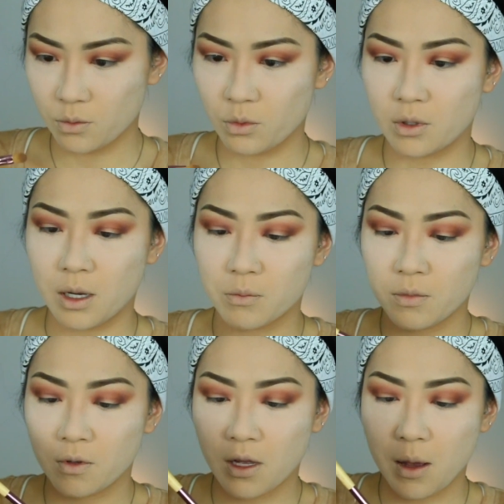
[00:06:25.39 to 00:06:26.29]
Oh,
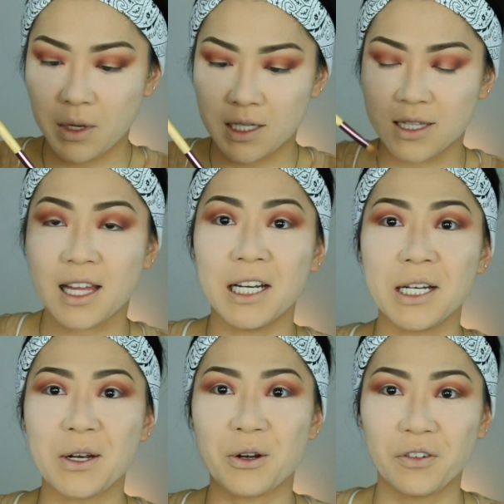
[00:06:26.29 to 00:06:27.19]
I'm excited
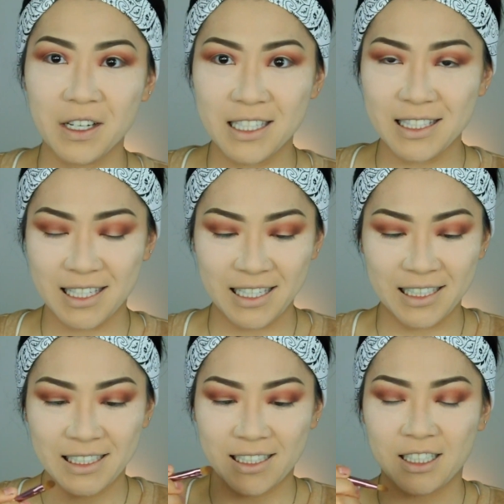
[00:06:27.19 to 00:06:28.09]
and nervous.
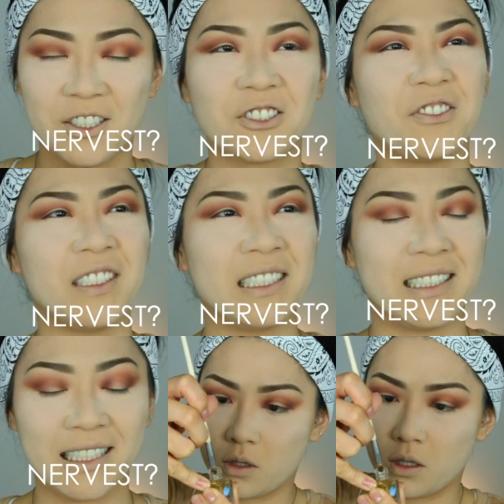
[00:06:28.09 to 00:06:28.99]

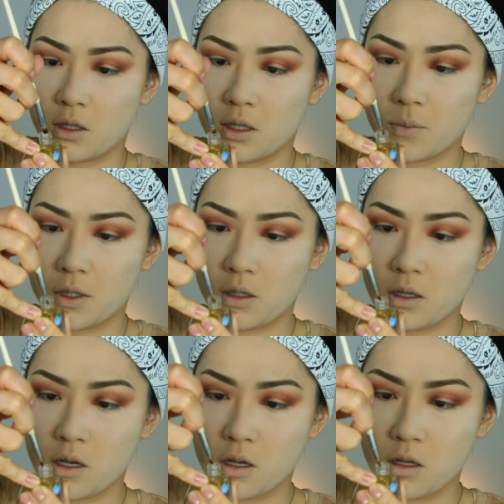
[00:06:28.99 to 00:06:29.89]
He dips
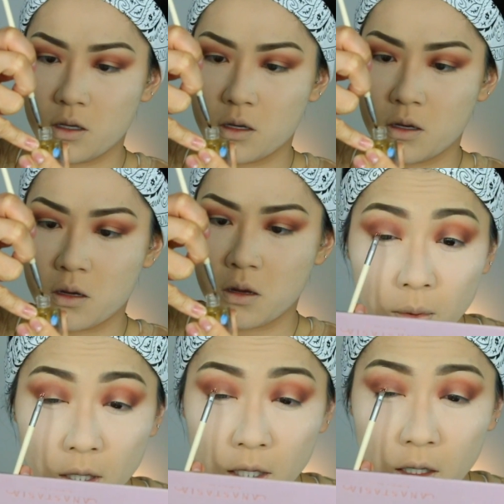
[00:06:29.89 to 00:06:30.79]
it,
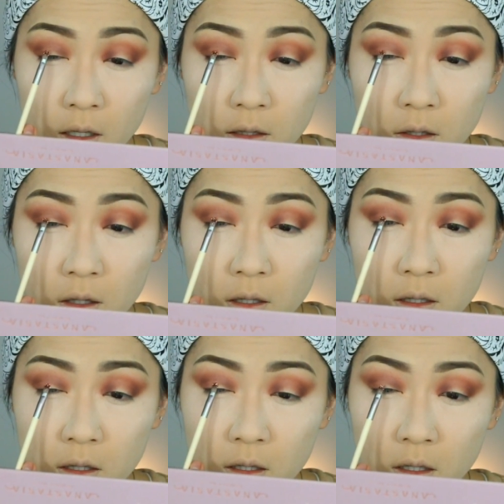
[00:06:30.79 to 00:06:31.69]
applied it onto the
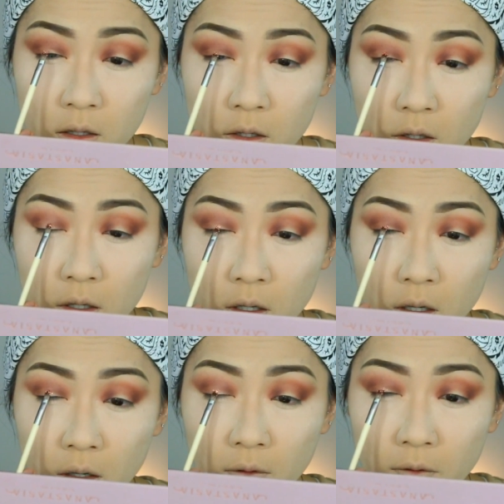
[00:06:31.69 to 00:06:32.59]
center
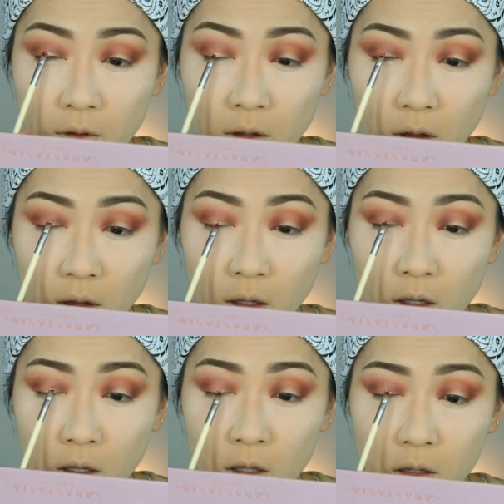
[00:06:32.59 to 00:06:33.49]
of the
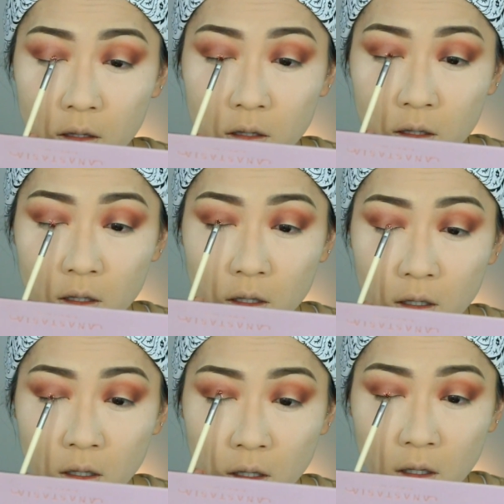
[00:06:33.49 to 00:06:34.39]
lids.
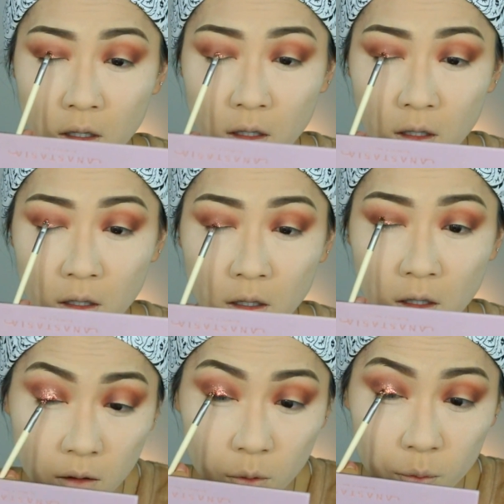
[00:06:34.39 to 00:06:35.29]

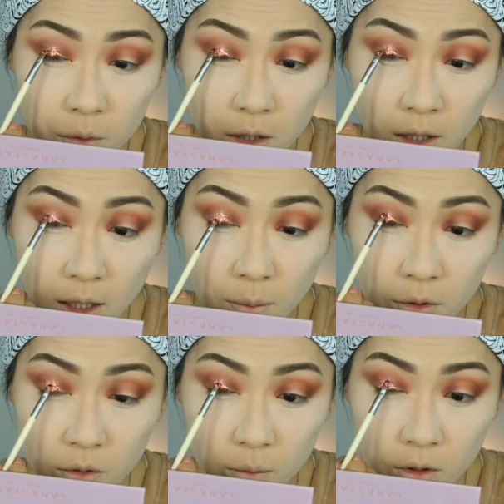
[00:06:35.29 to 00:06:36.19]
Oops, I think I
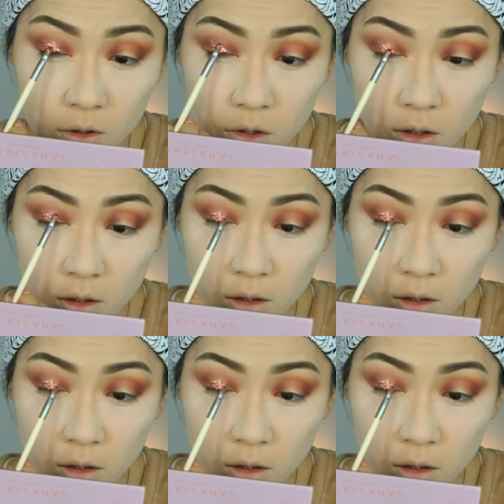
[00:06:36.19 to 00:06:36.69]
put too much.